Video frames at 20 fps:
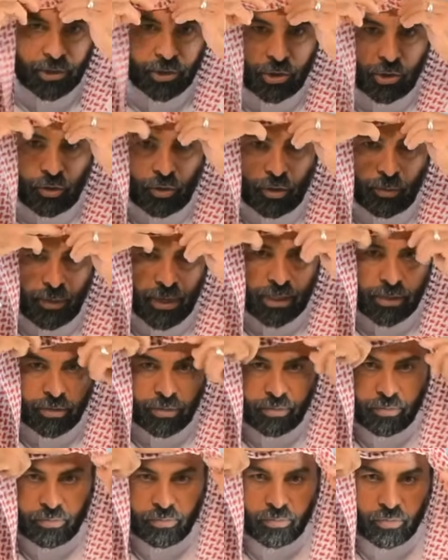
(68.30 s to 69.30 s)
showing about
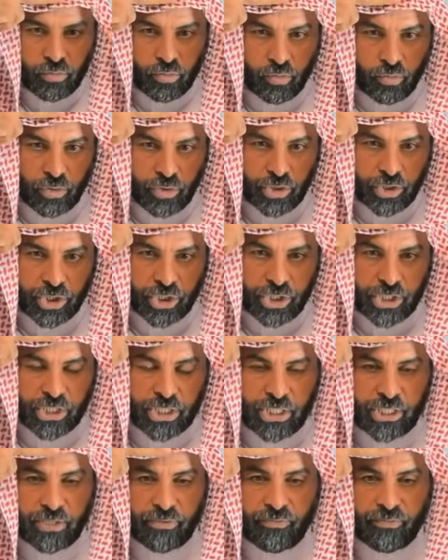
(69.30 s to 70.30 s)
2 inches
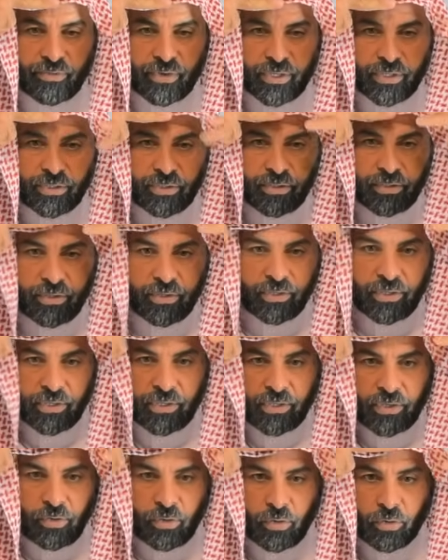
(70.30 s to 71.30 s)
in the front,
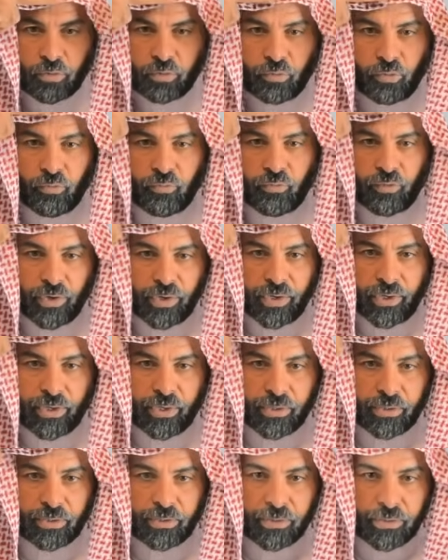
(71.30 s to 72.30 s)
or 2
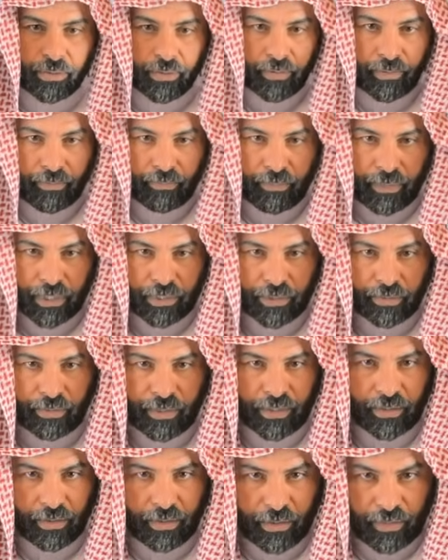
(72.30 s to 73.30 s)
finger
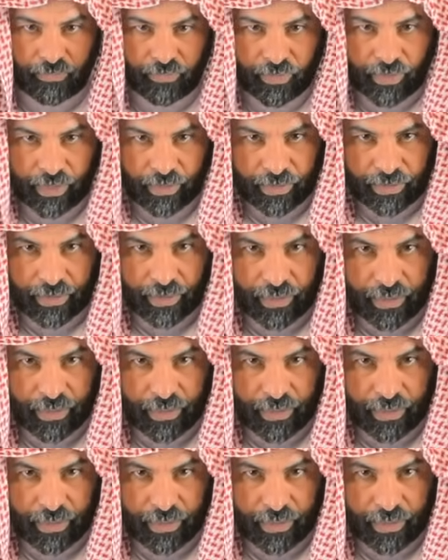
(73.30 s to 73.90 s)
measurement in the front.